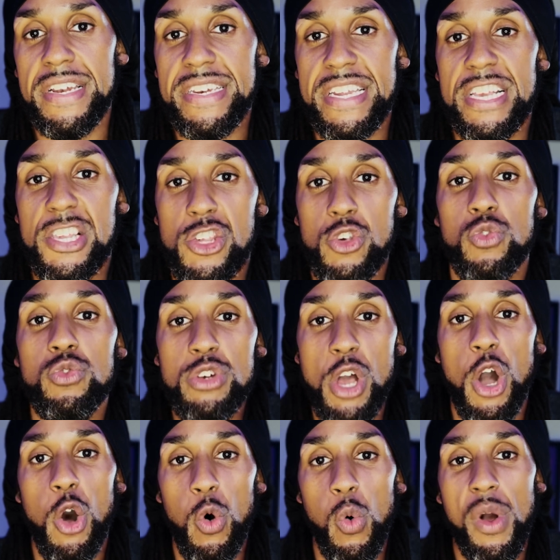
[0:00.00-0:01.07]
Did you
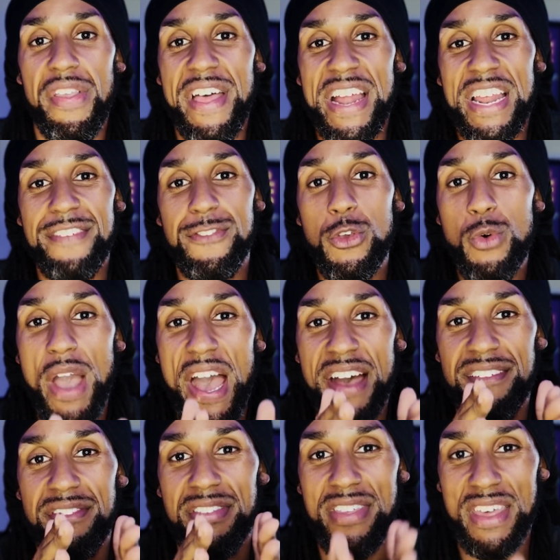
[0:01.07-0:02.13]
know that if you
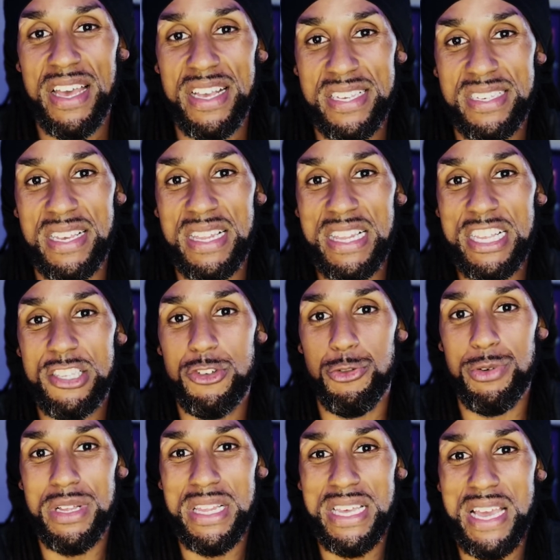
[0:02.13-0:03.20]
have this,
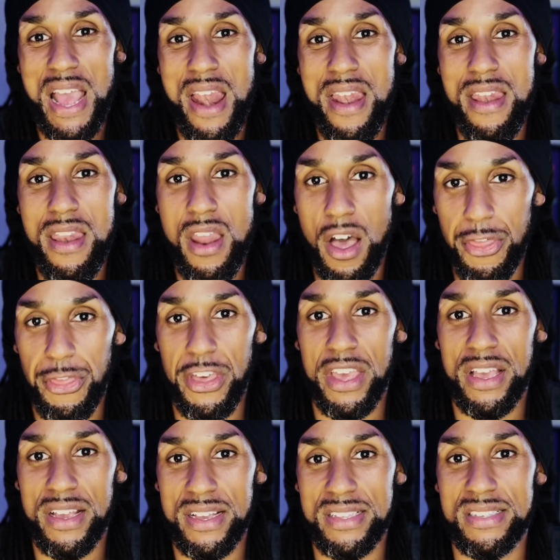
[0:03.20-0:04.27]
literally
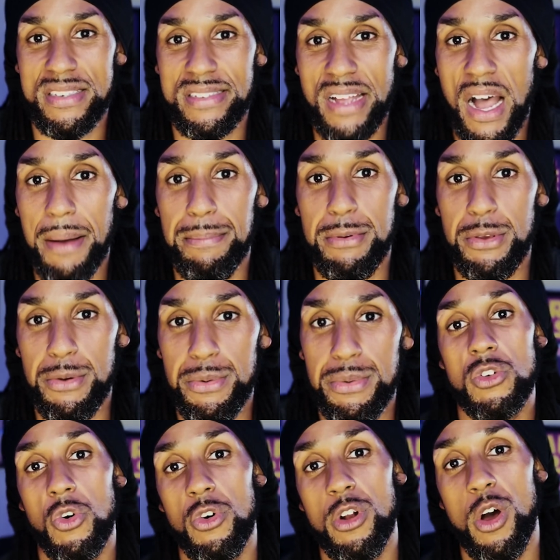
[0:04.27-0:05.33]
nothing can stop you?
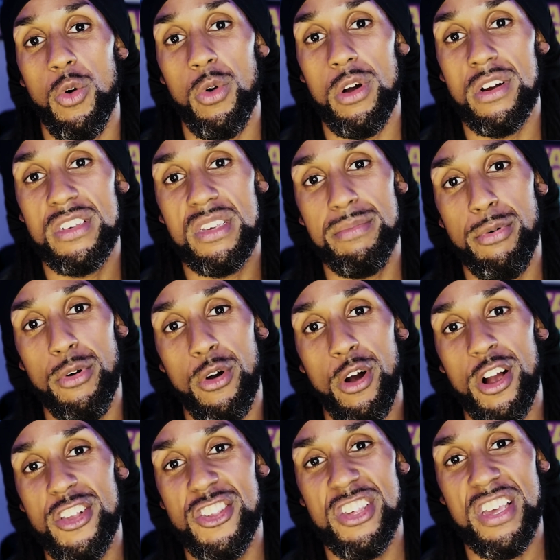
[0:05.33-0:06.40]
What's going on, world? It's your boy
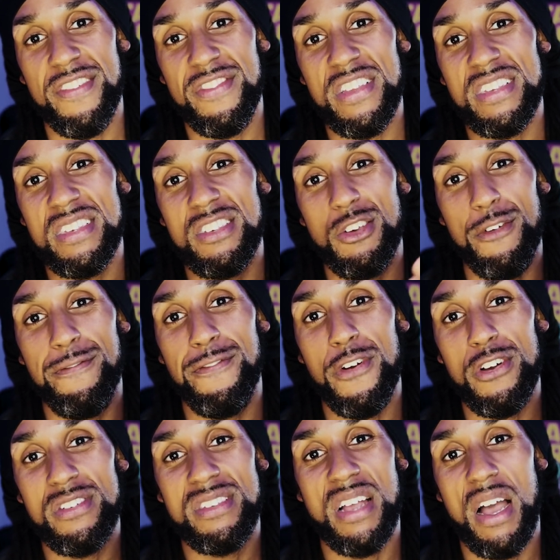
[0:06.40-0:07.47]
Archie. If this is your
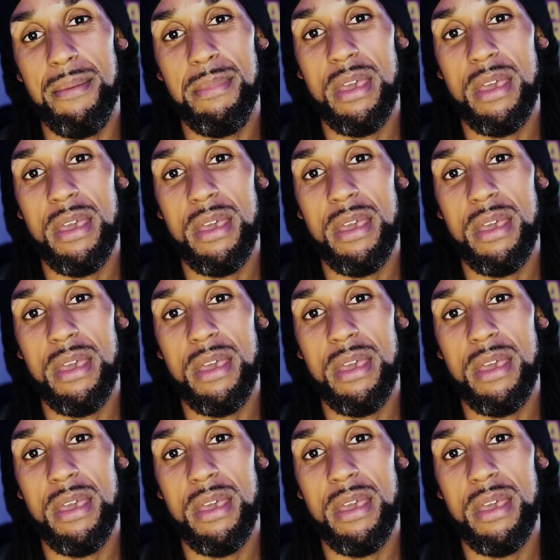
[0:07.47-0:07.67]
first time